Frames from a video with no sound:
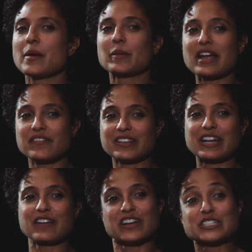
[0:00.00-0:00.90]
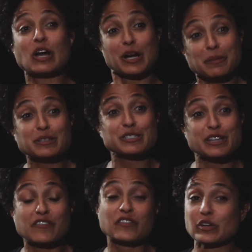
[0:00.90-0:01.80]
But I find that if I talk about
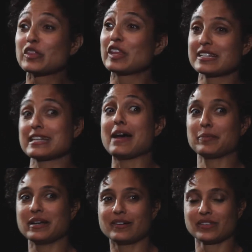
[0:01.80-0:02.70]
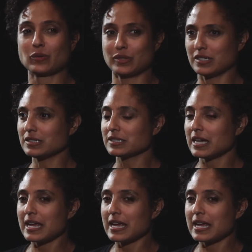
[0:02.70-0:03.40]
stuff, good things happen out in the world.